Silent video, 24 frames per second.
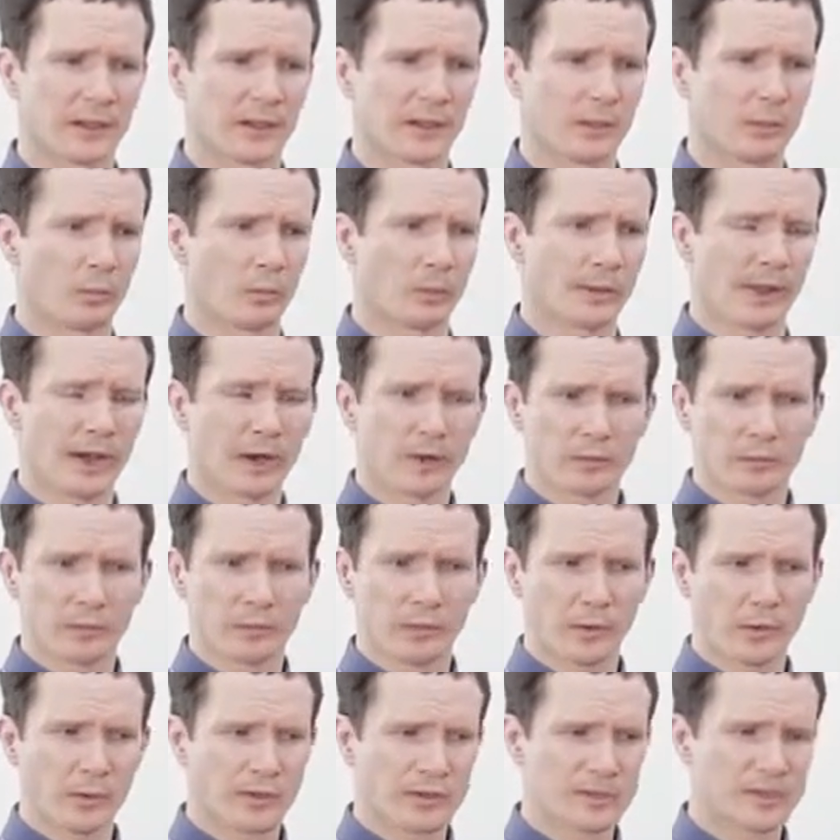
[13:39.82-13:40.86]
without
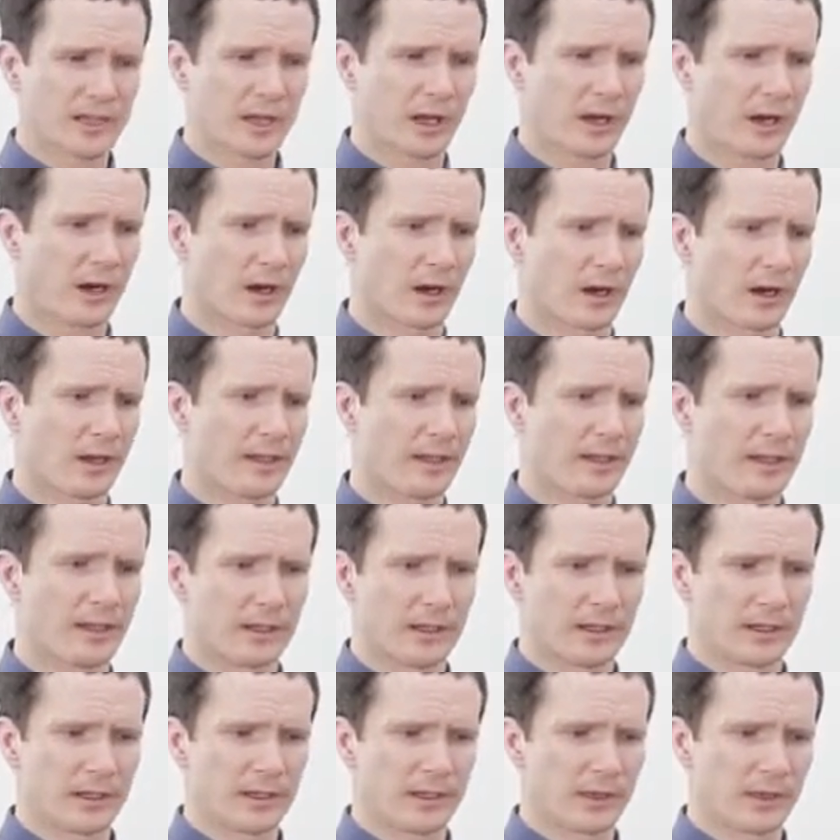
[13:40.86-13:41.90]
focusing on
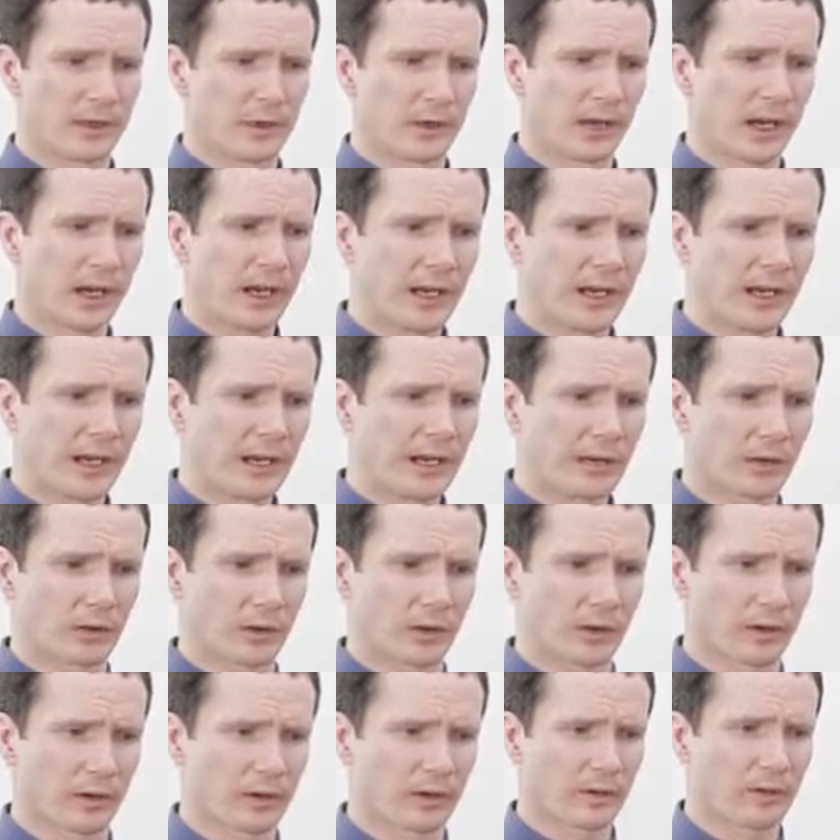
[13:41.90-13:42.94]
creating
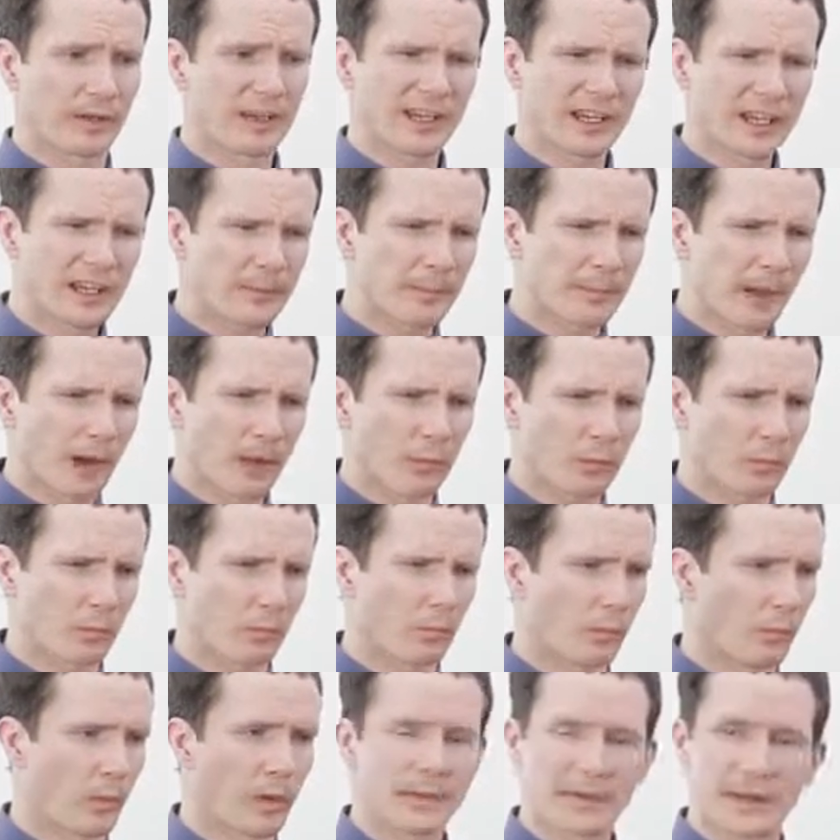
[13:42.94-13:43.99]
or thinking about
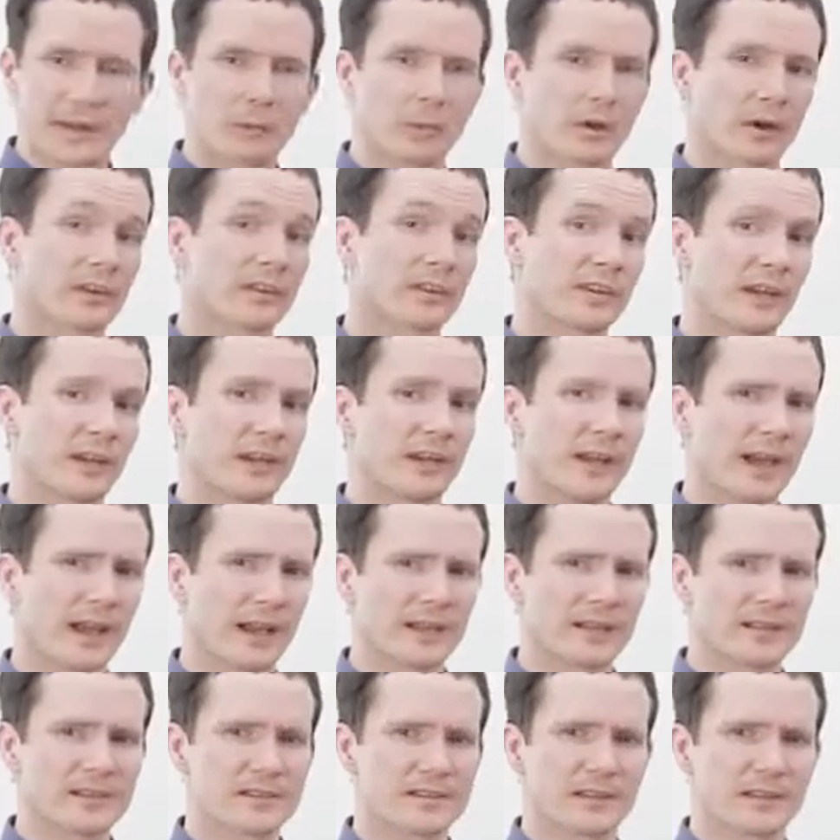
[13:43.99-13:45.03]
what they want to say
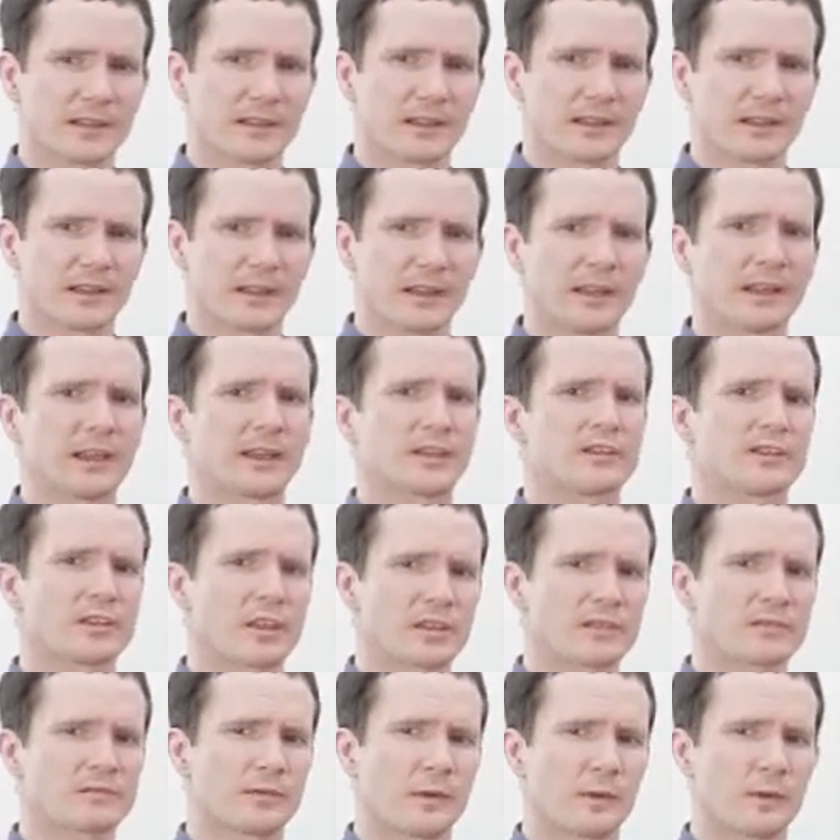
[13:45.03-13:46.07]
next. They can
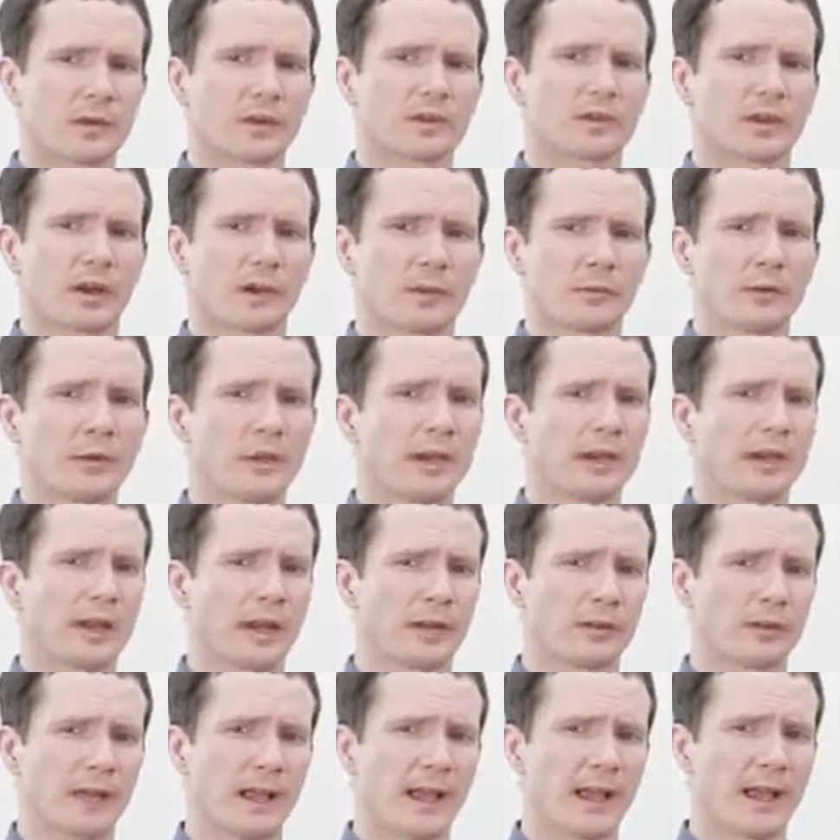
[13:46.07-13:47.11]
just focus on reading
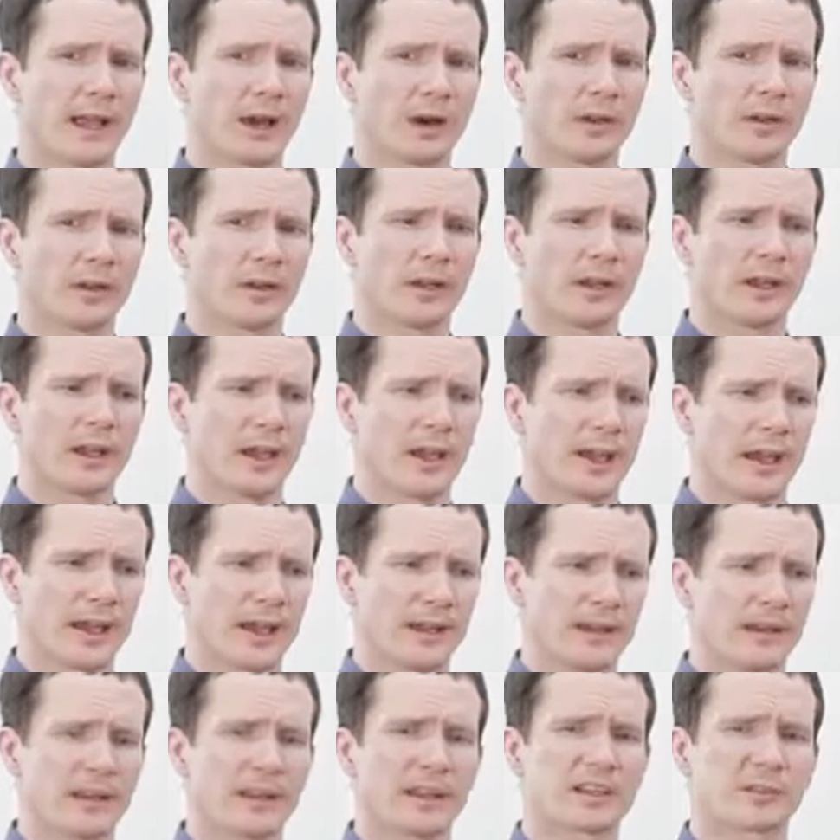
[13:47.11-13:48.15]
out loud
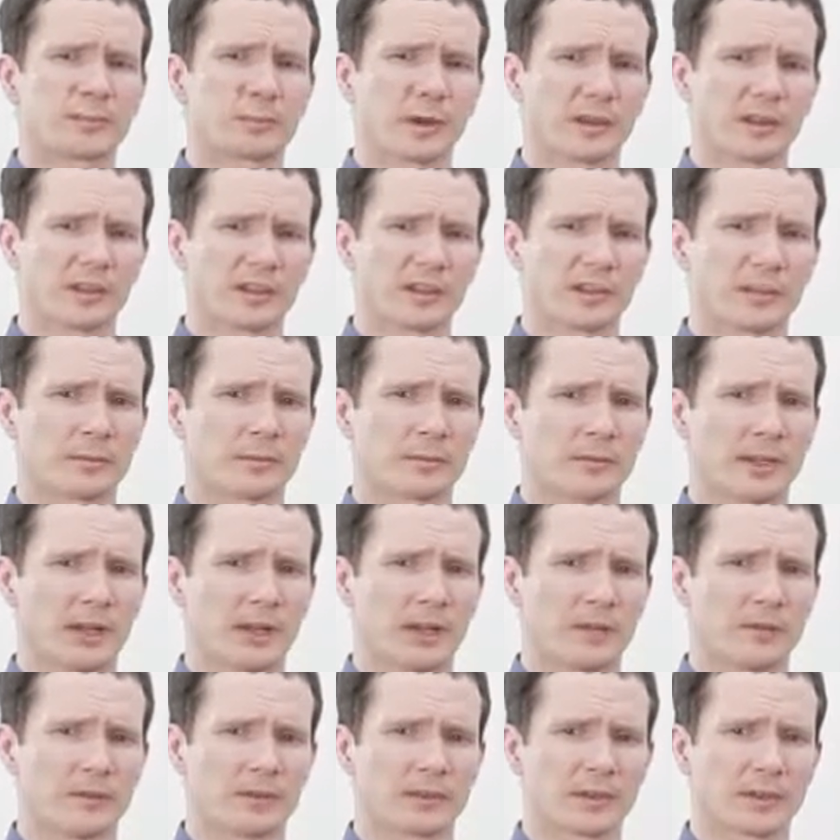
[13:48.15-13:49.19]
and expressing
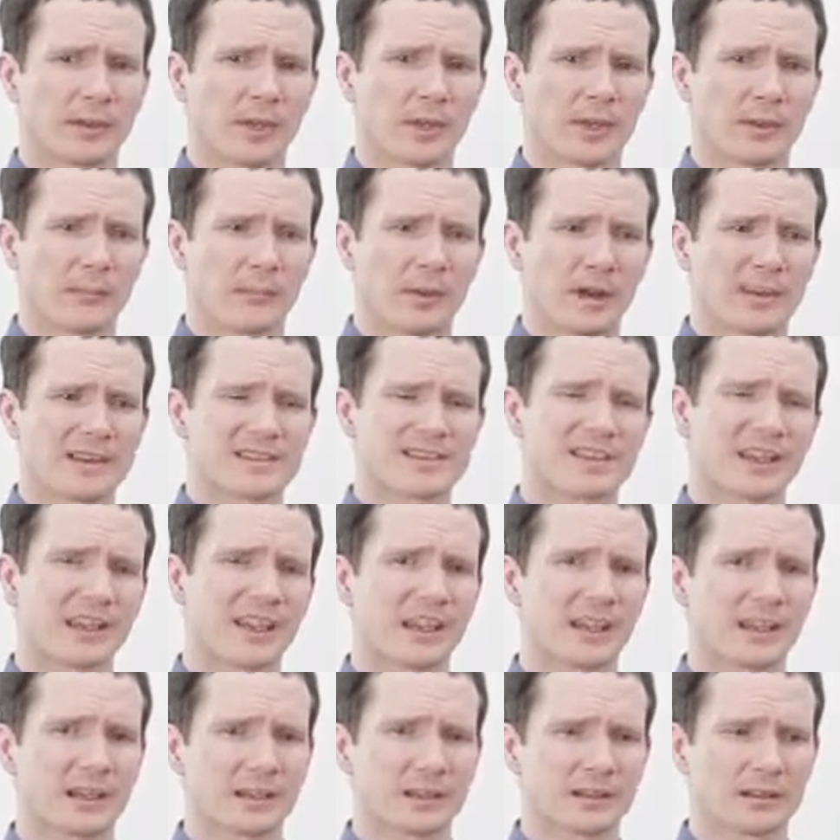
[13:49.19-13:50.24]
themselves by
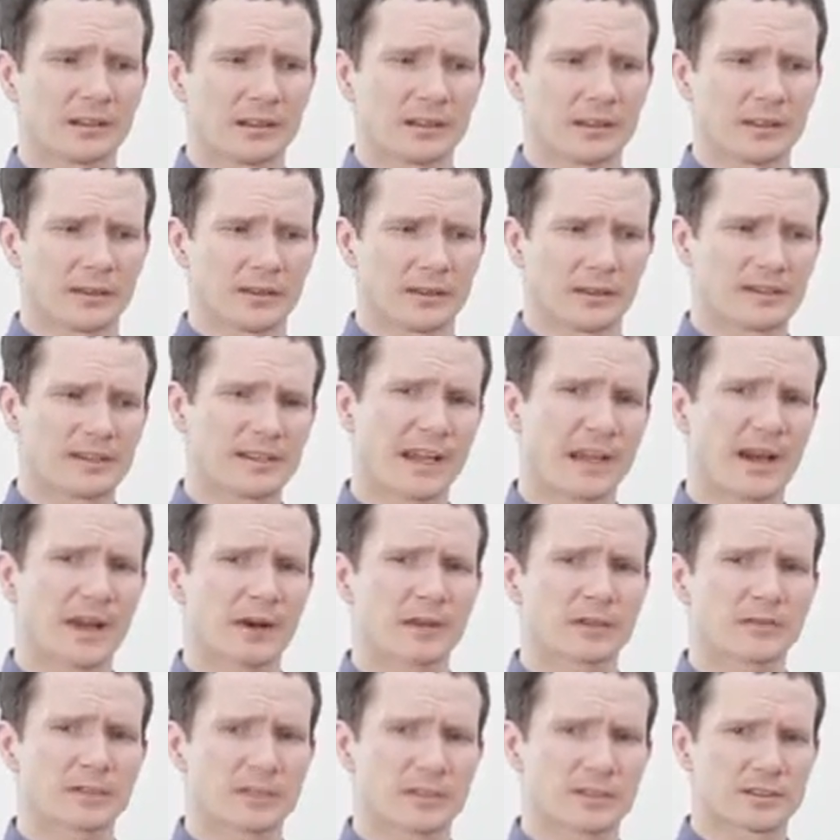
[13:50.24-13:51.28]
saying the
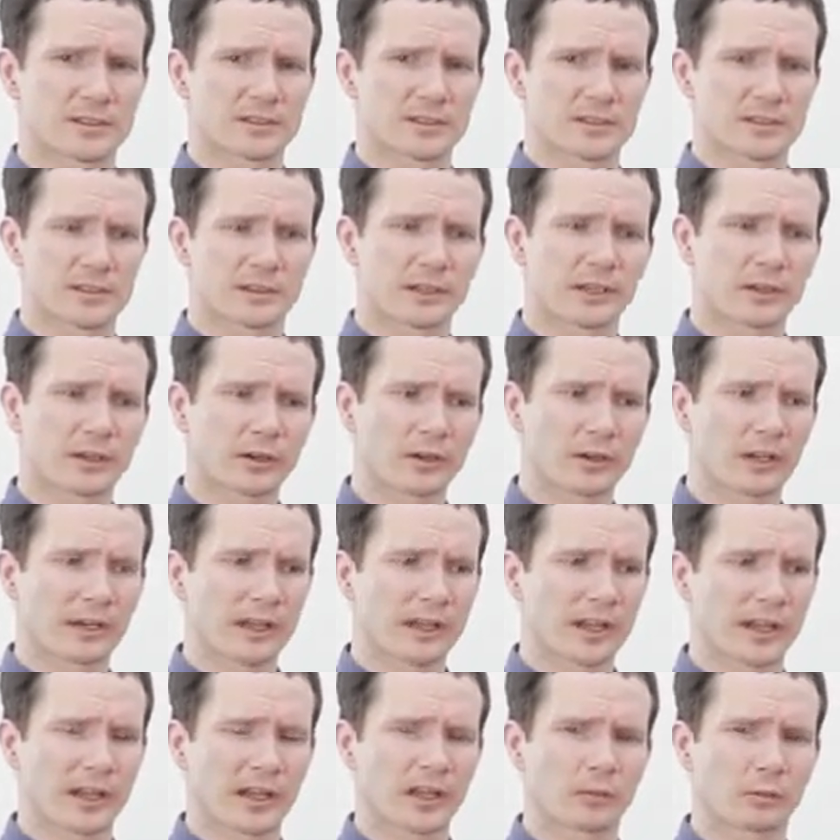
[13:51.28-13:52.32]
sounds as clearly
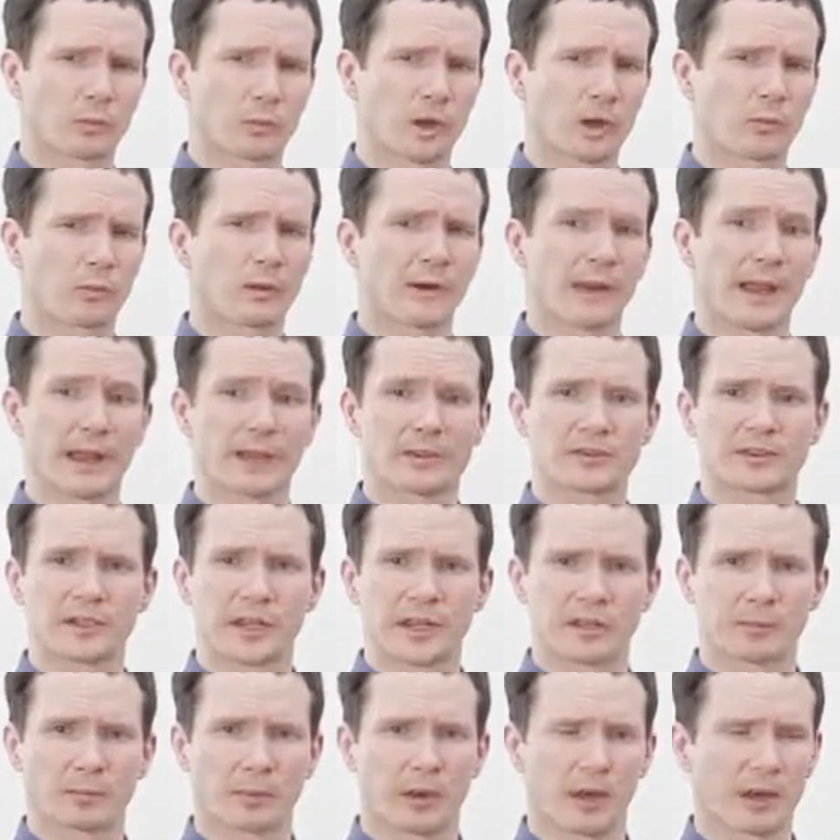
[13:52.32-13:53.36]
and as well pronounced
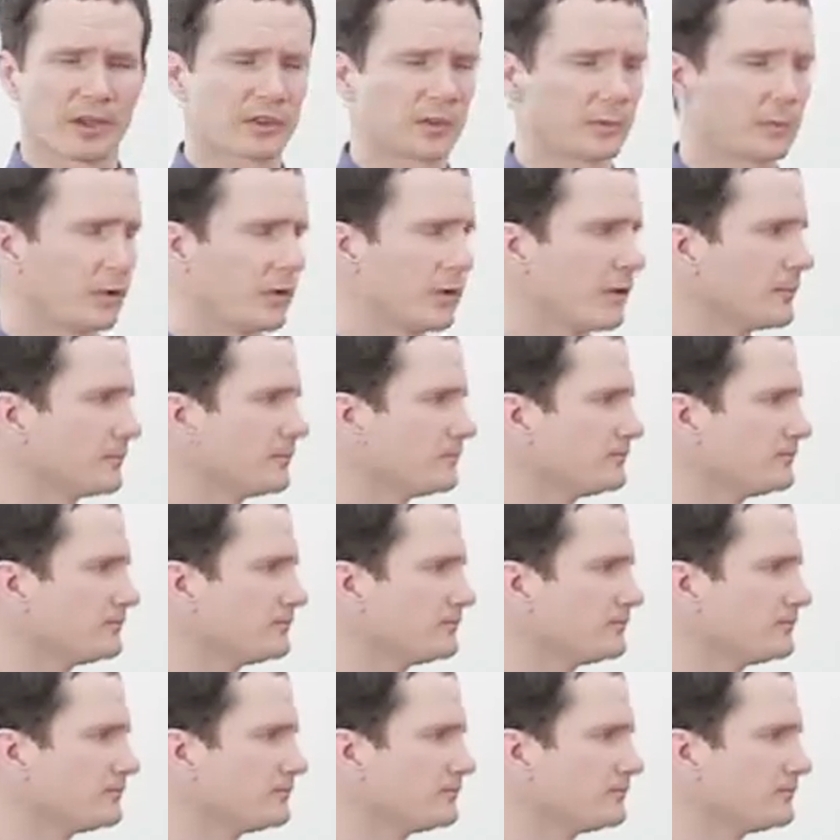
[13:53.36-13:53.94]
as possible.